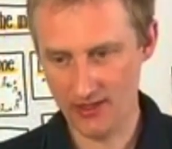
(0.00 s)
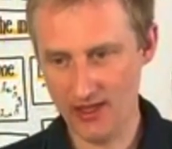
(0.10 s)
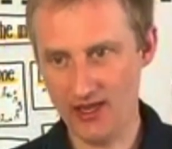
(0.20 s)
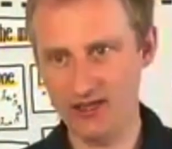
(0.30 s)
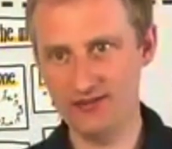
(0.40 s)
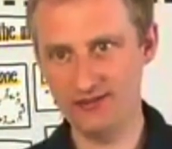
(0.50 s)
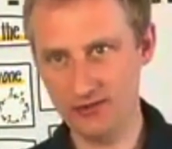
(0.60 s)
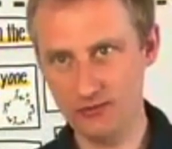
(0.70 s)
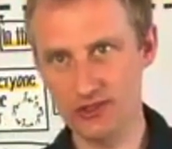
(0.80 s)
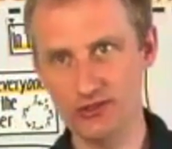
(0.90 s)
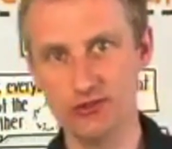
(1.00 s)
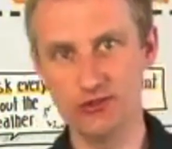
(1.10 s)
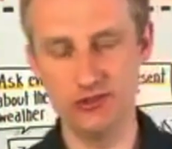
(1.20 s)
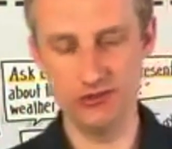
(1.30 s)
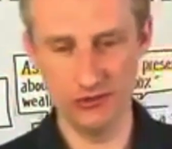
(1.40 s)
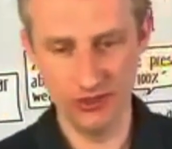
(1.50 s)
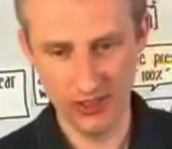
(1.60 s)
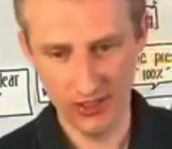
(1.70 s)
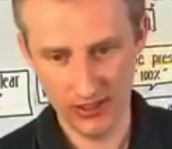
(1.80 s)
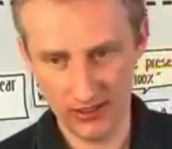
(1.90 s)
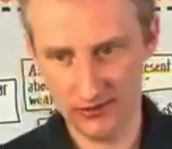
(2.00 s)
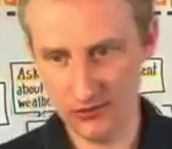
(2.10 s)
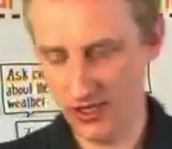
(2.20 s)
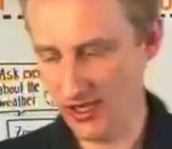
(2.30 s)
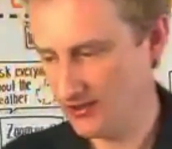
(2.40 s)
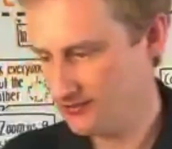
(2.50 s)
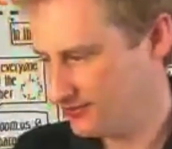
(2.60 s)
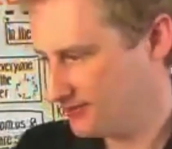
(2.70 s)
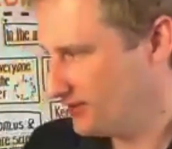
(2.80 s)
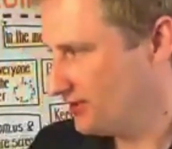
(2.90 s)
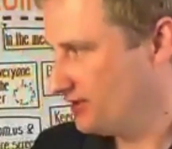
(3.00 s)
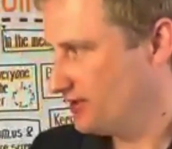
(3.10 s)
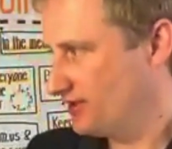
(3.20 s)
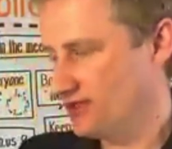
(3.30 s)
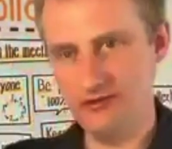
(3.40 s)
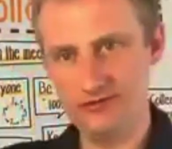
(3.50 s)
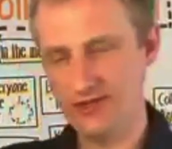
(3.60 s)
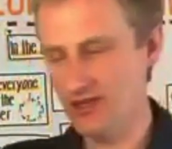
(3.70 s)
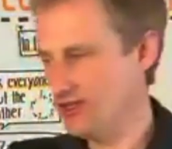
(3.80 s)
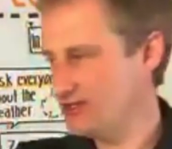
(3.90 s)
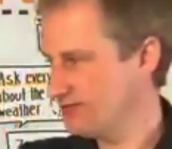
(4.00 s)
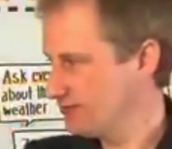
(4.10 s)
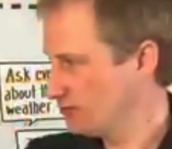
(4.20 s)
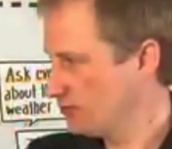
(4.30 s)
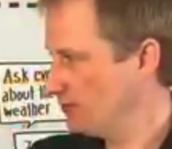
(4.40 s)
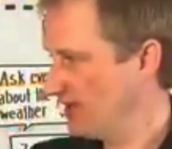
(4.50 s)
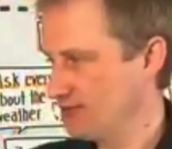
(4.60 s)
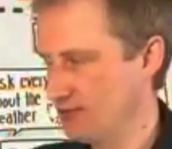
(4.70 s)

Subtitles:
I think what you could do is you have, each room has one